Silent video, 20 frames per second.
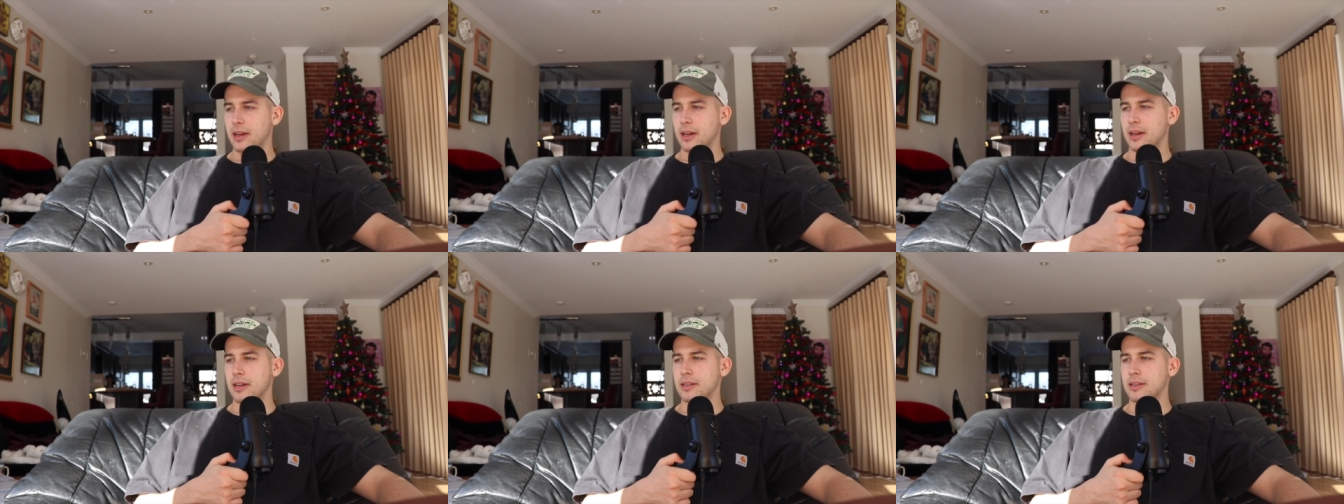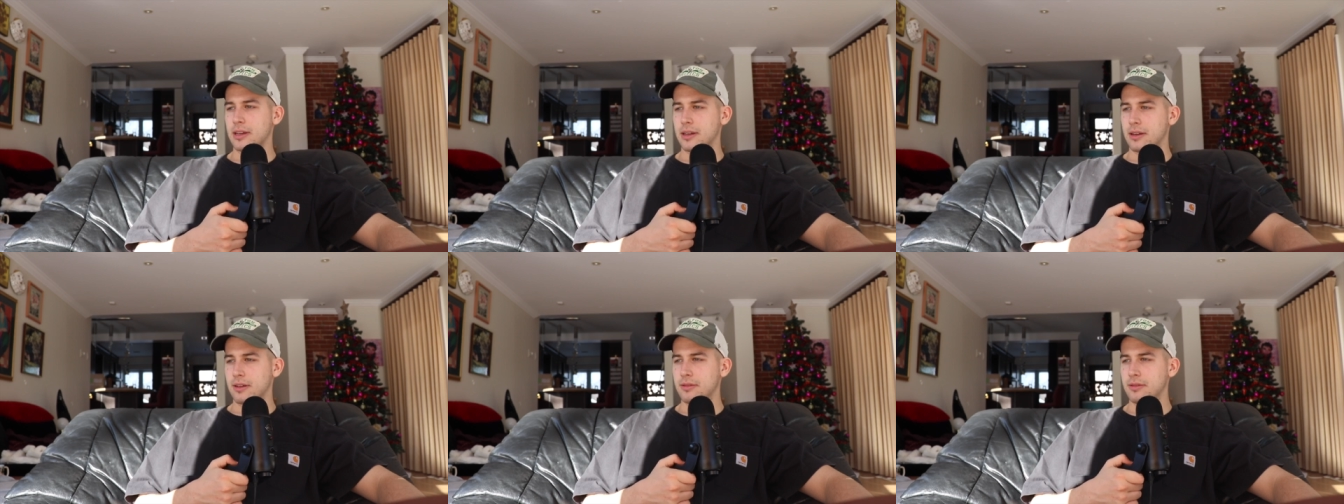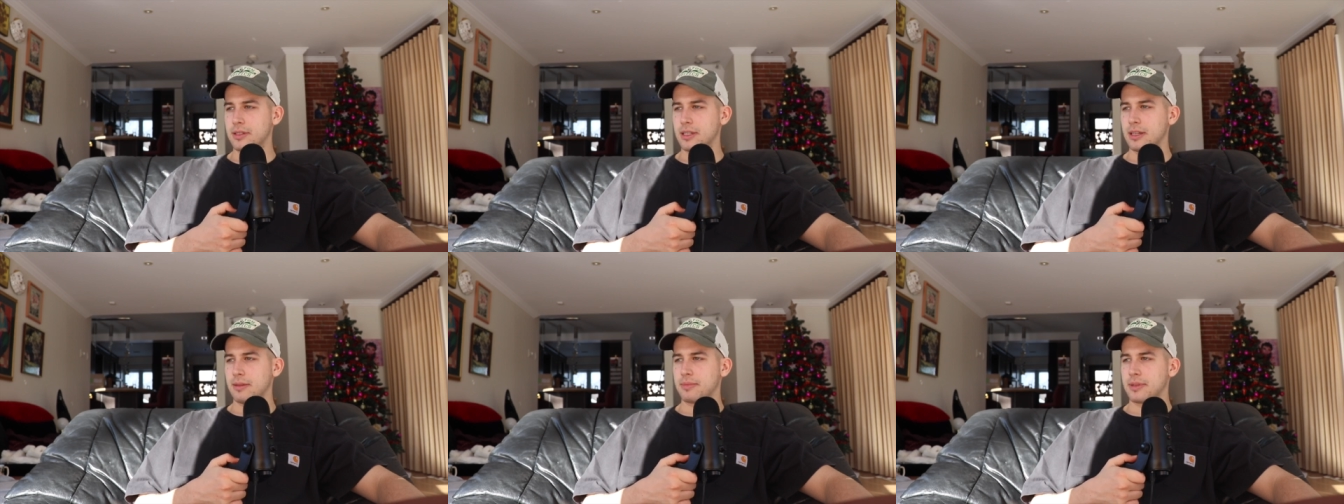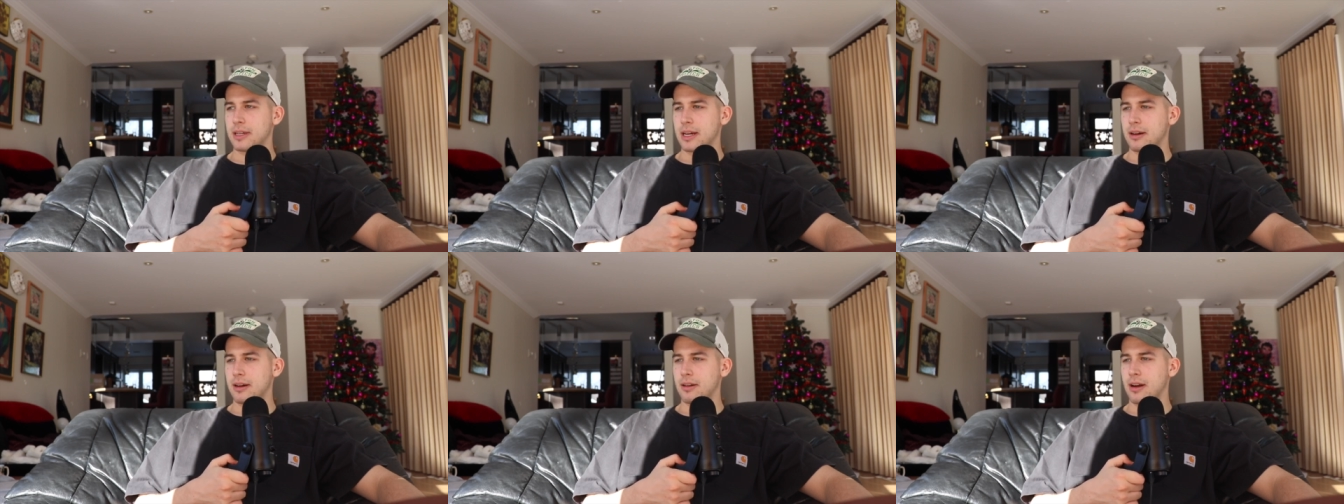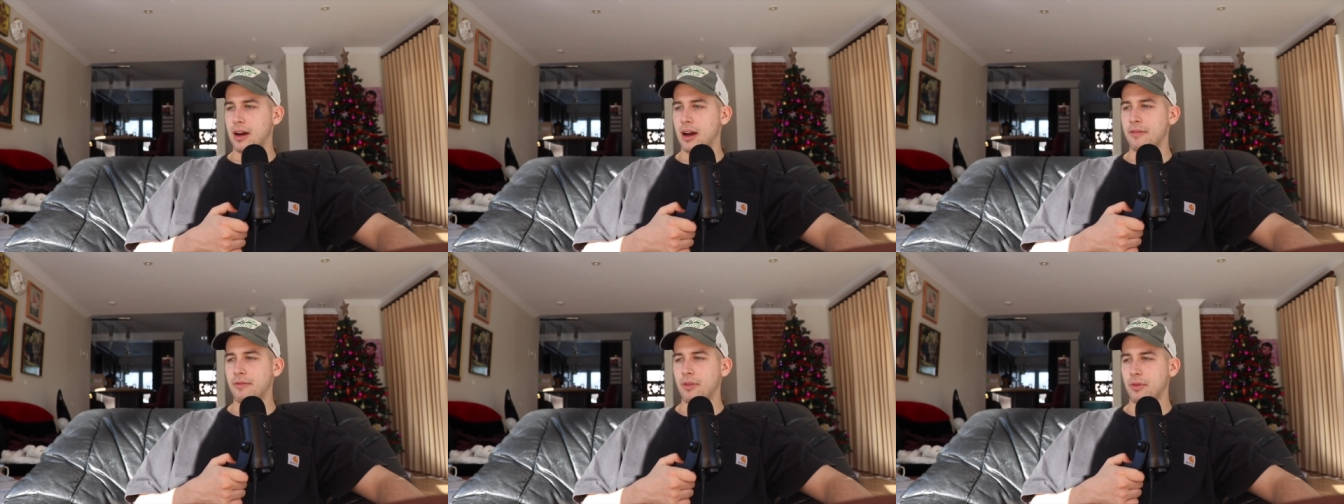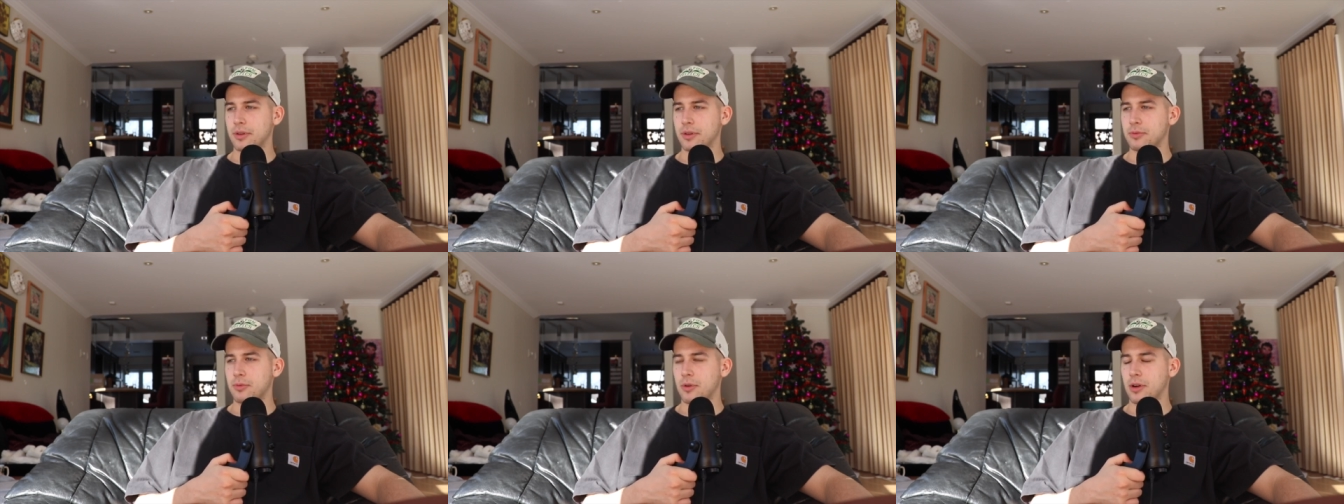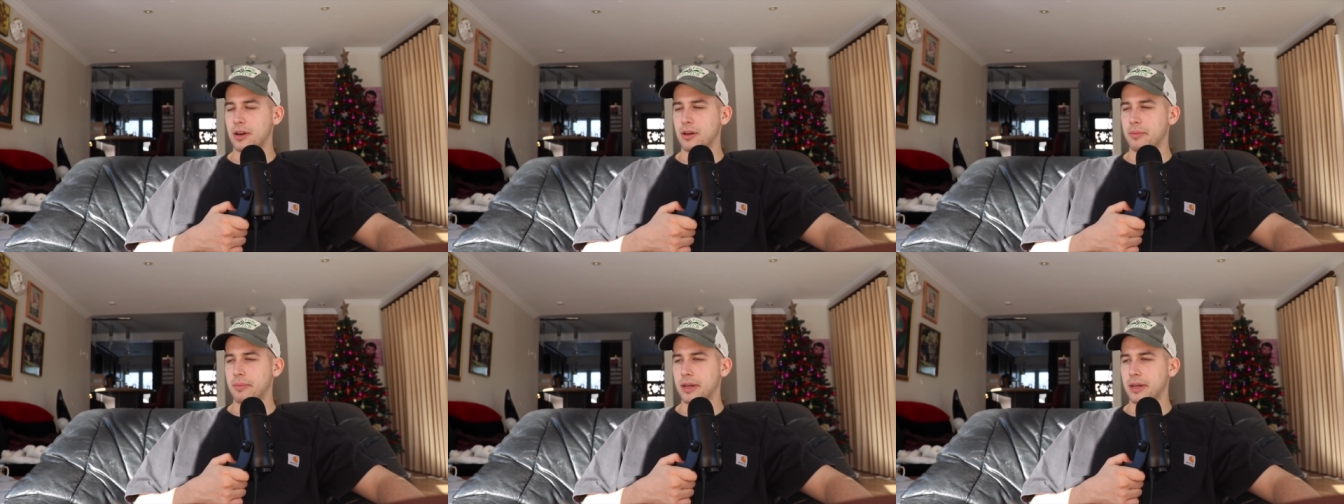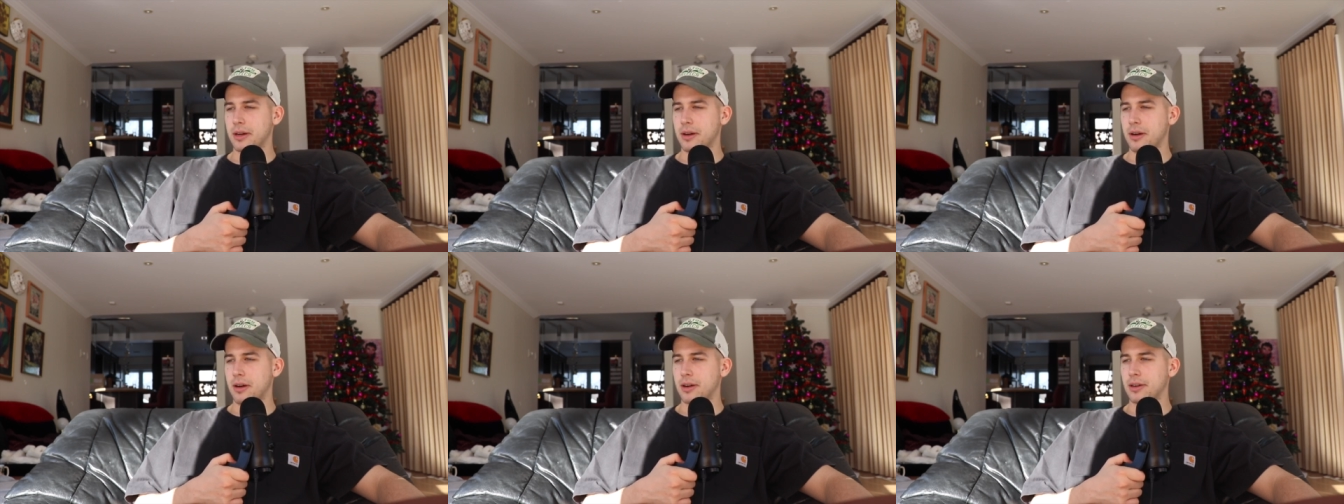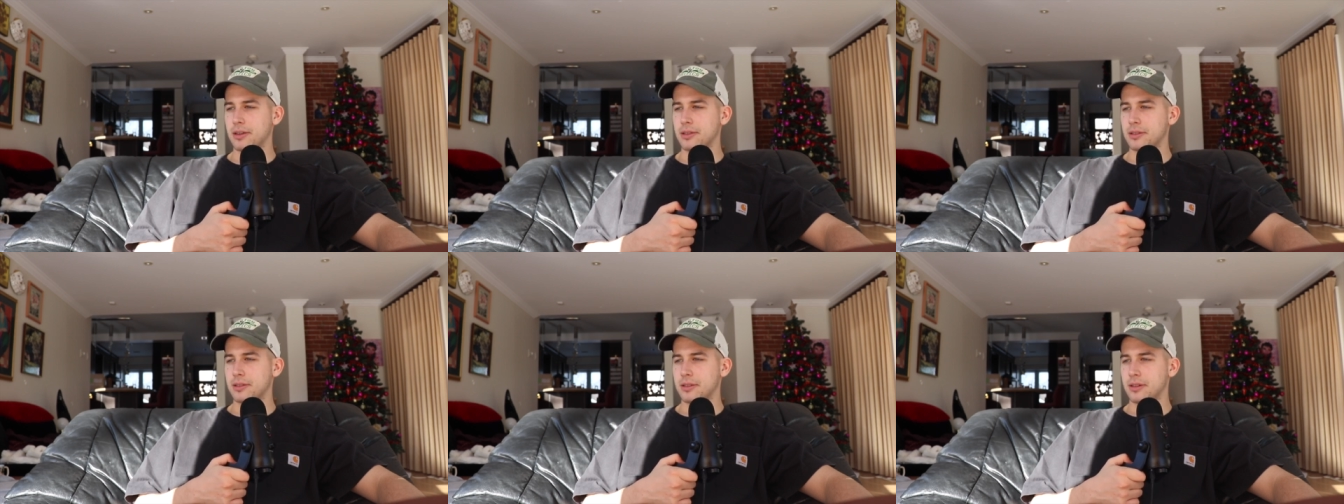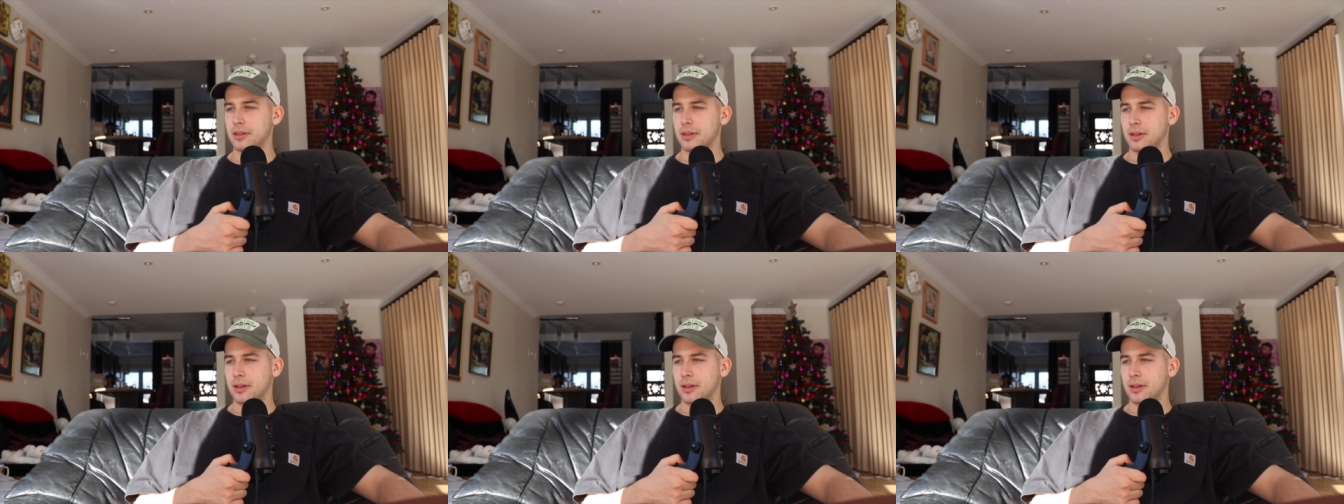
Because I know deep down I've always wanted to be an artist.